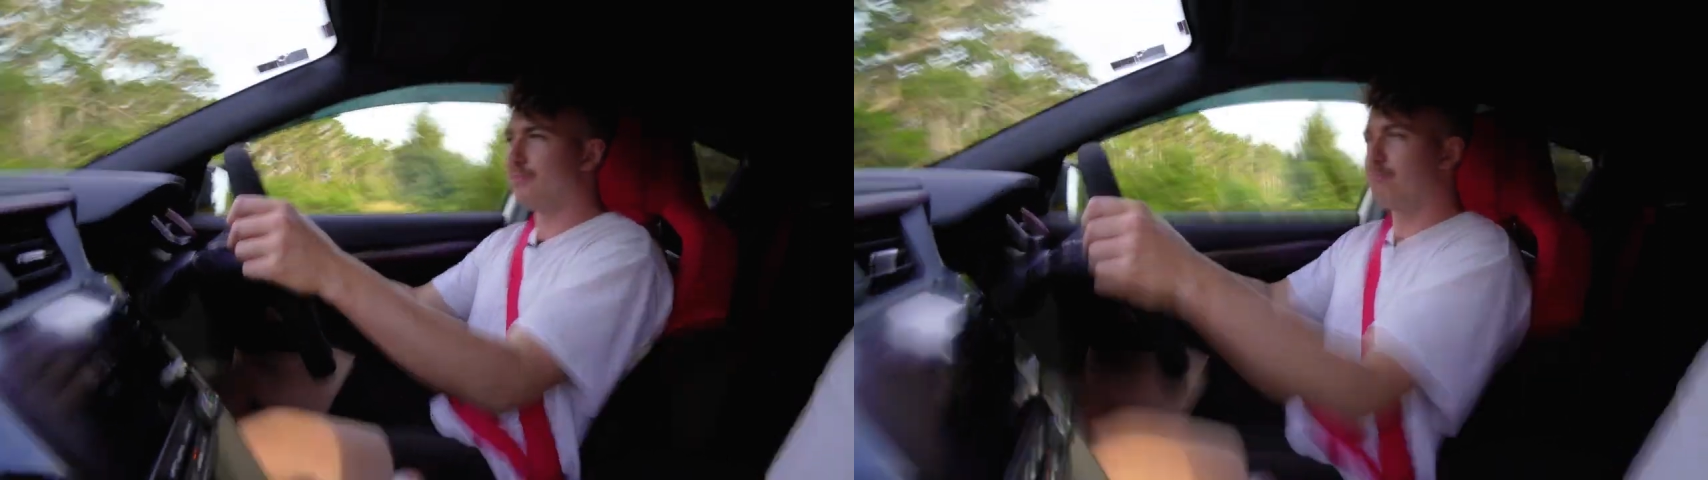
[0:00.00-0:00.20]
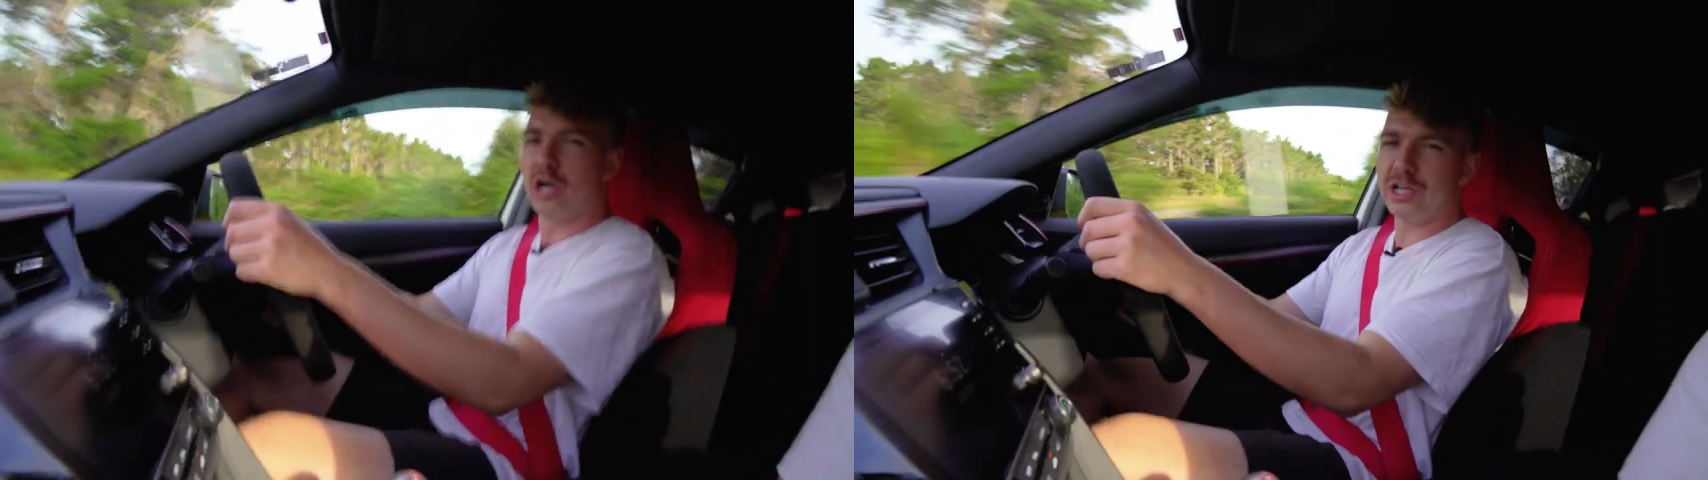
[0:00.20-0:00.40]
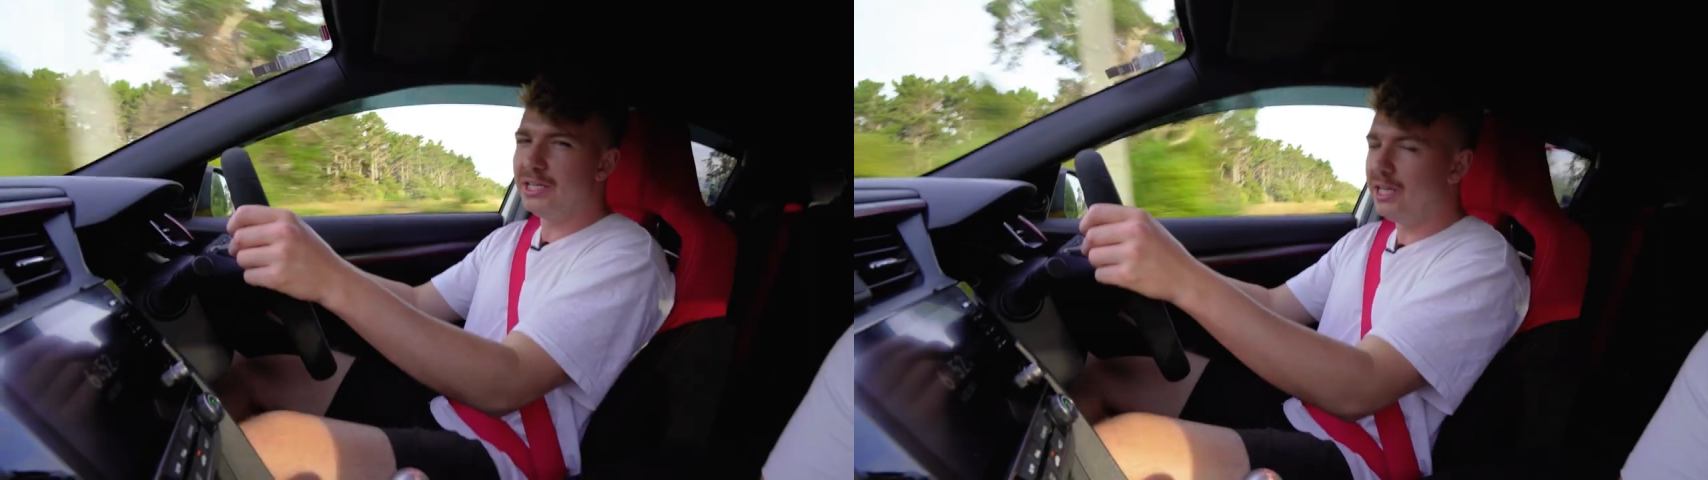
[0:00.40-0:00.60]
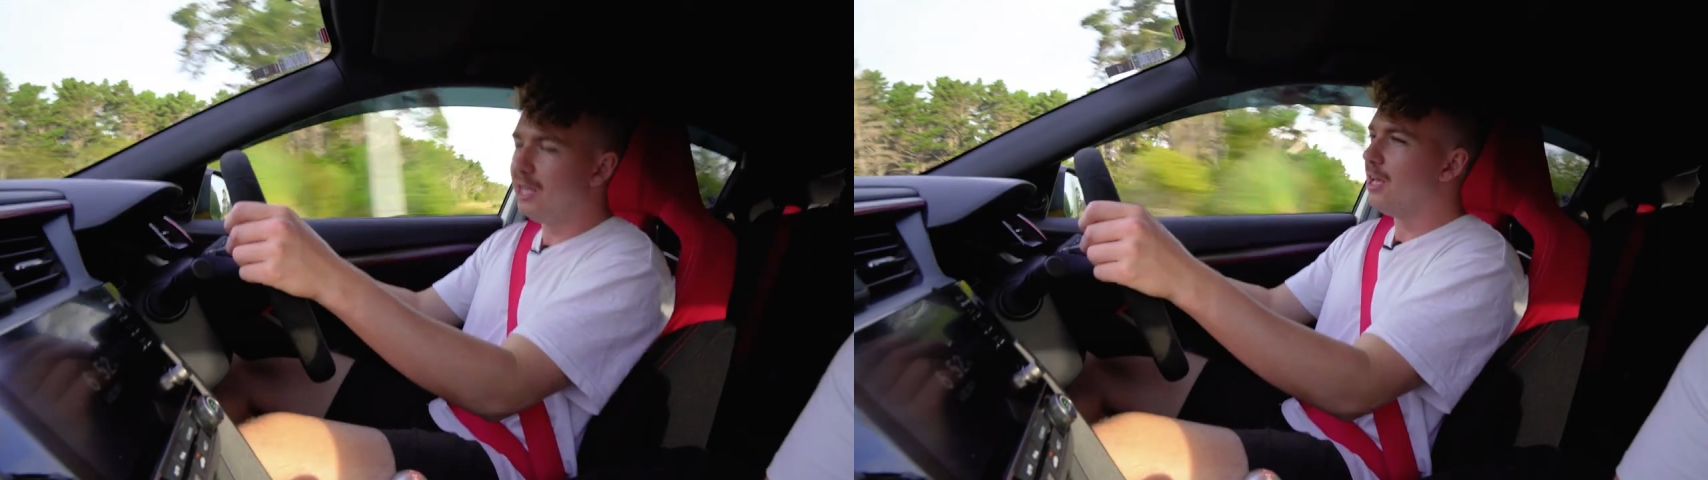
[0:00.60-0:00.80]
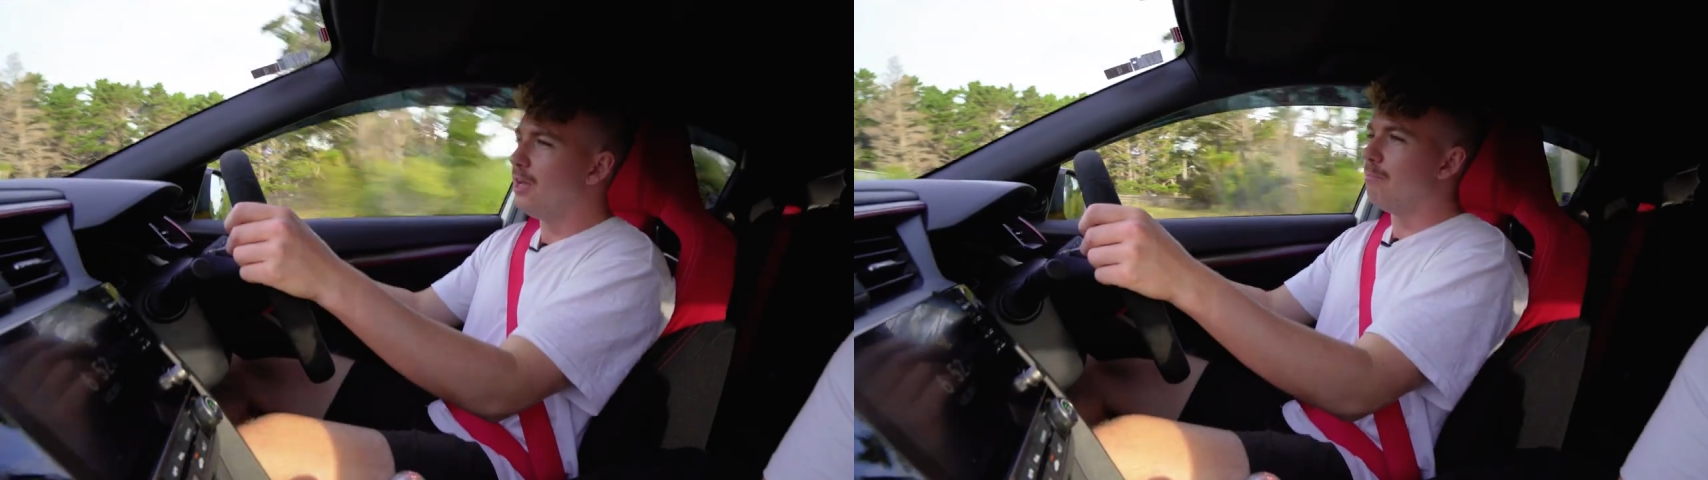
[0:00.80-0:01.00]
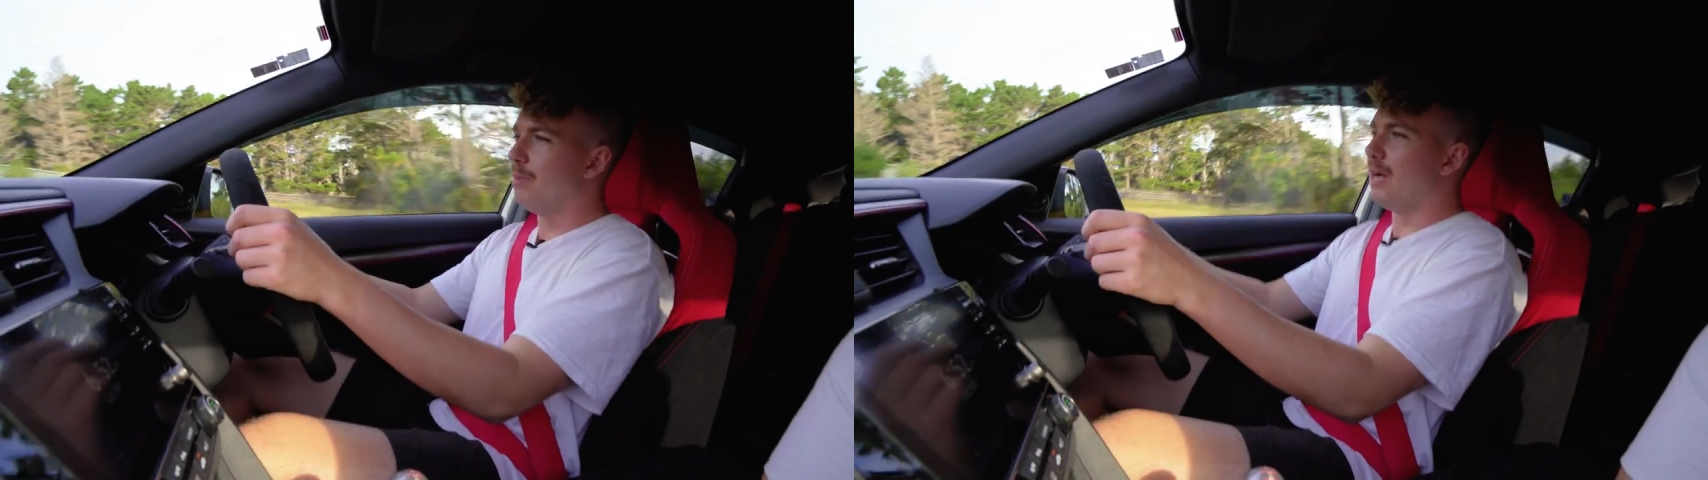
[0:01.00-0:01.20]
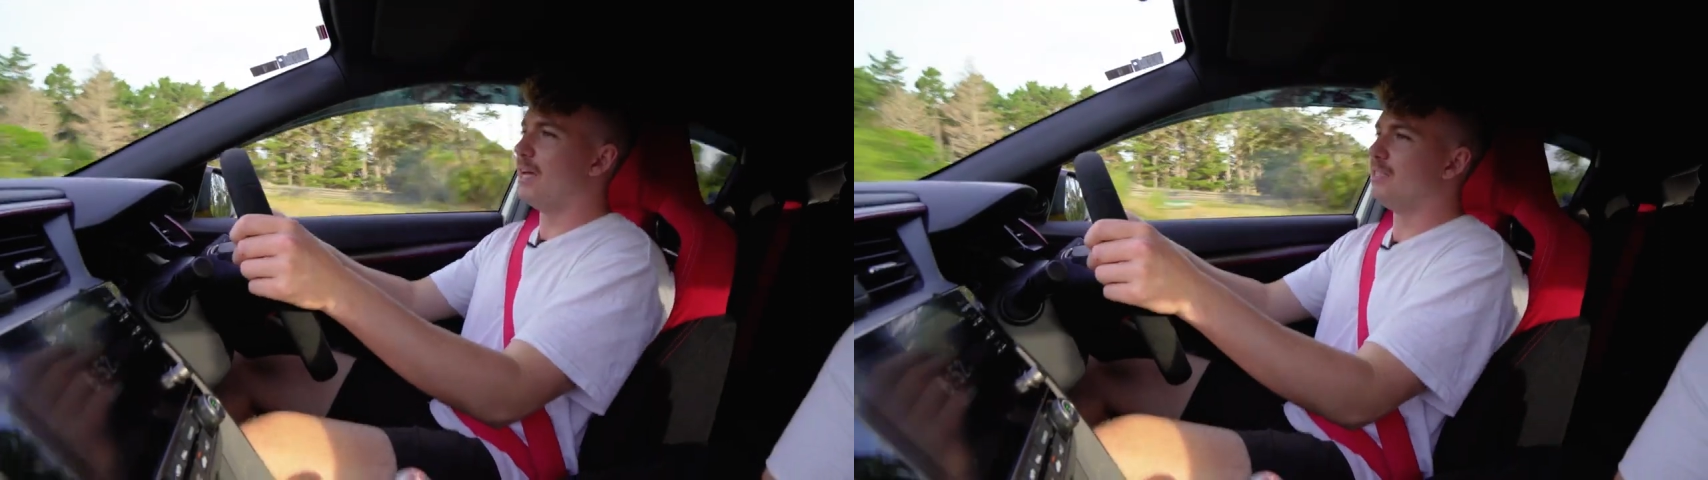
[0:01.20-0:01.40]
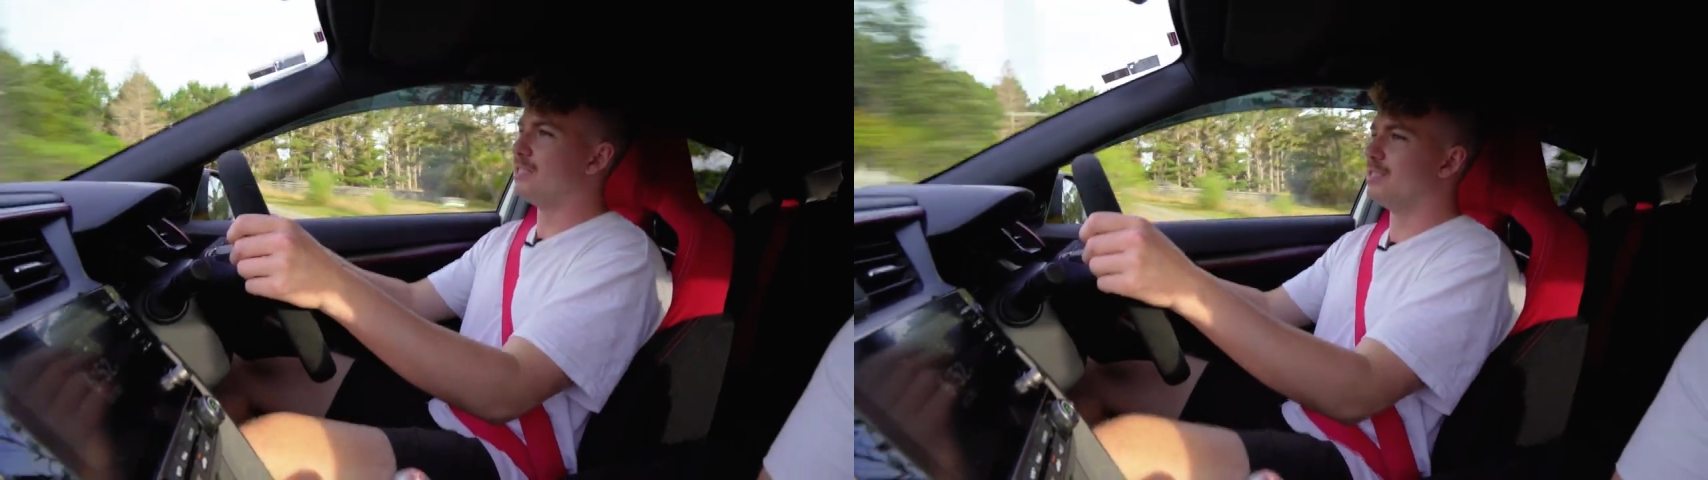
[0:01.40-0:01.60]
modded, but